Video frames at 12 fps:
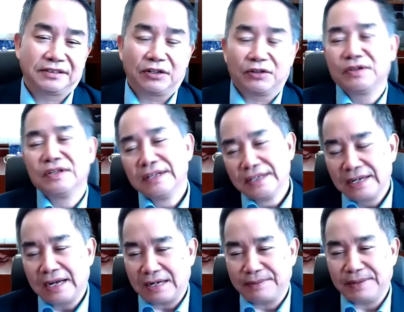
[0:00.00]
So,
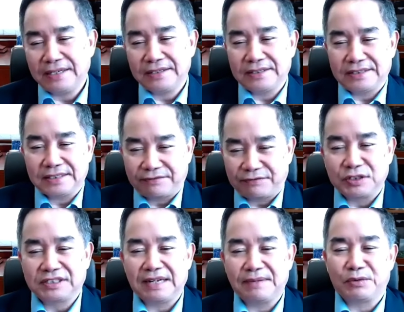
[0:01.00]
I mean, just for
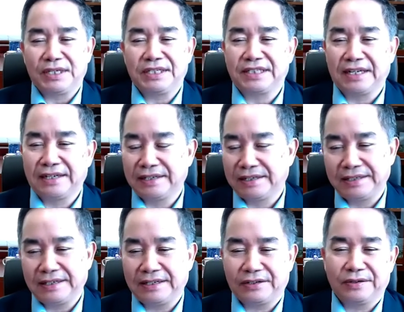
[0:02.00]
the same reason,
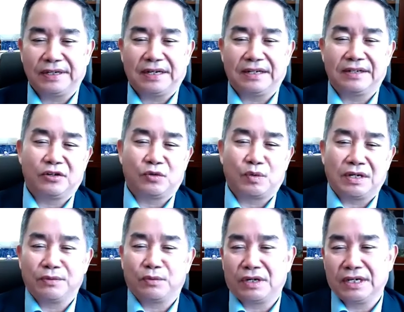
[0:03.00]
no
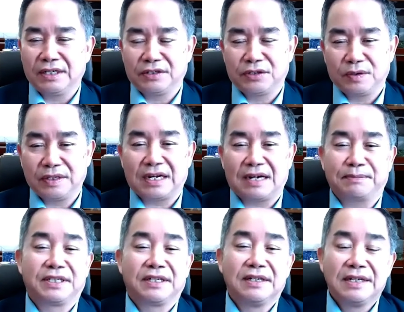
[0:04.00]
one wanted to
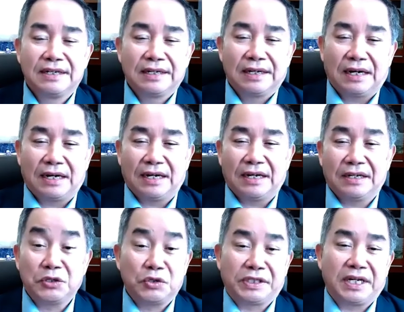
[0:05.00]
adopt
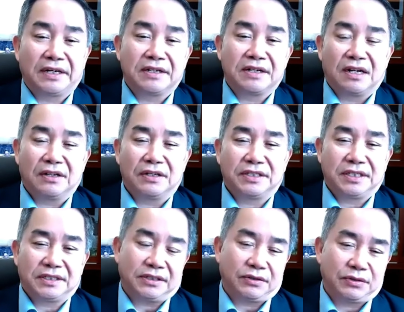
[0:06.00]
new
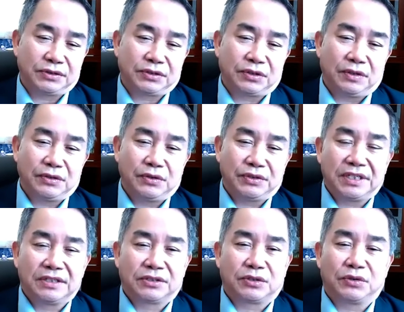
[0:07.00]
technologies or
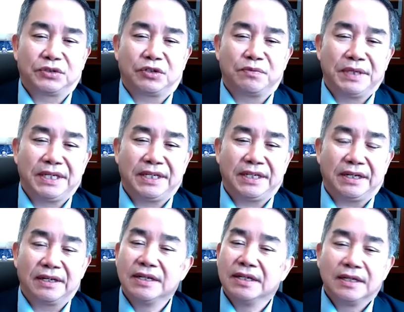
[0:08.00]
using social media.